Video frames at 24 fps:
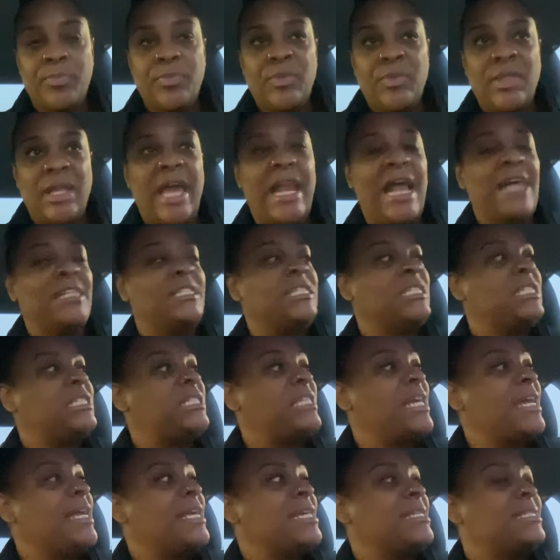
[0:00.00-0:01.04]
And I just
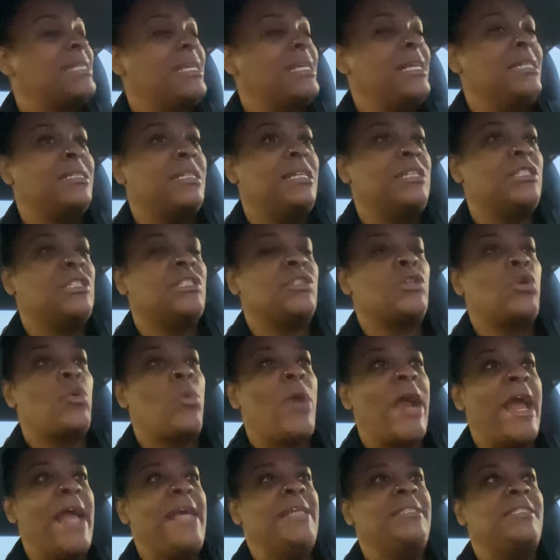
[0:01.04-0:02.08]
think it's
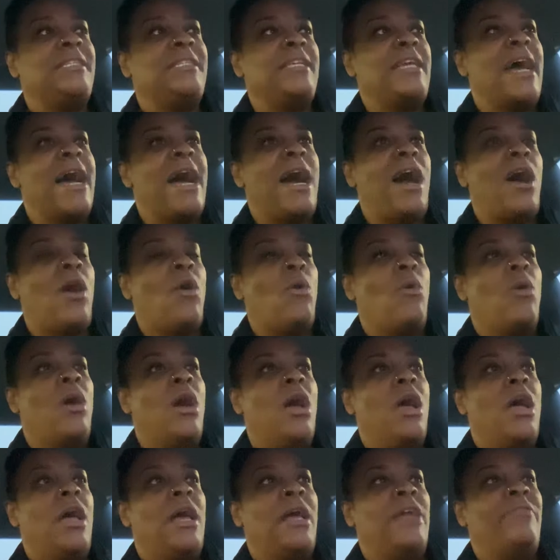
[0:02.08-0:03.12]
crazy how
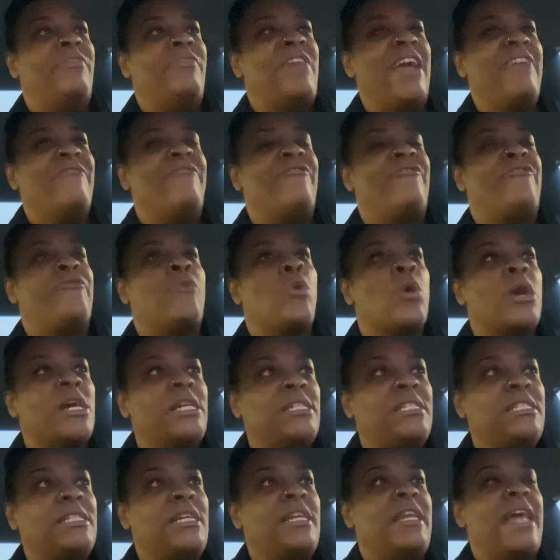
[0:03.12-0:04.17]
they
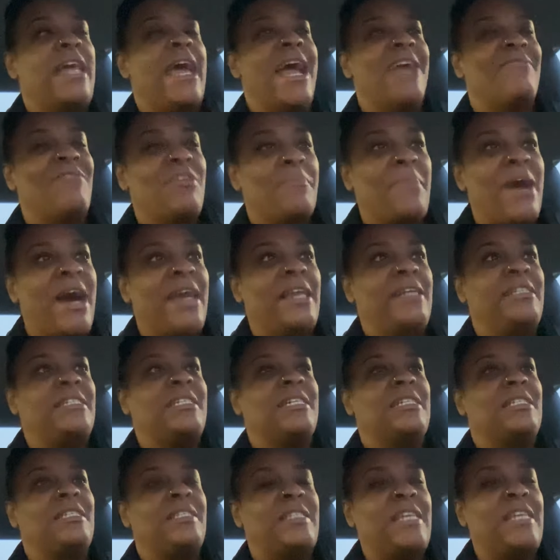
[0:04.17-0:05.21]
forcing everybody
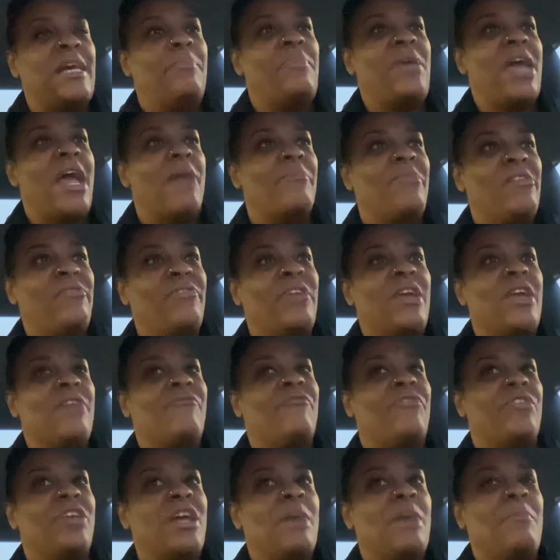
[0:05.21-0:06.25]
to accept everything
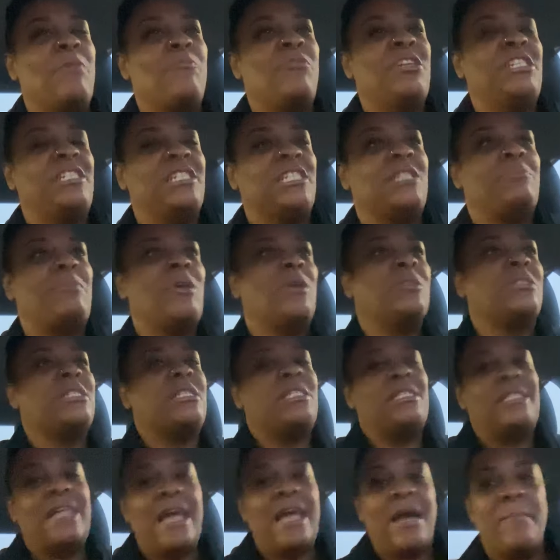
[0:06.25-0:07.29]
for them, and we just supposed to
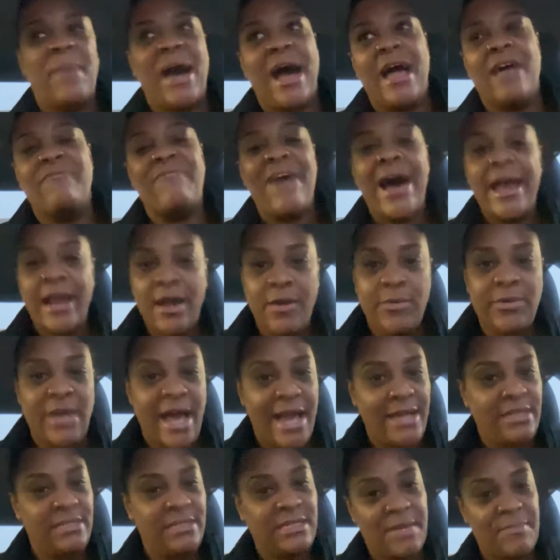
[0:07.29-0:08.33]
stand by. If I don't
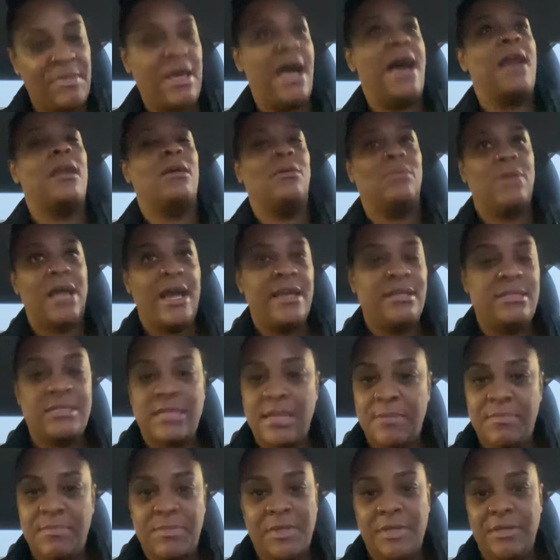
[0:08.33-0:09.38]
like something, I don't like
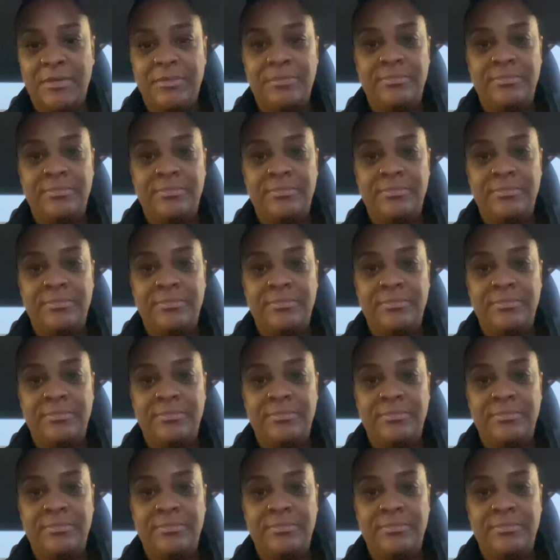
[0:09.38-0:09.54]
something.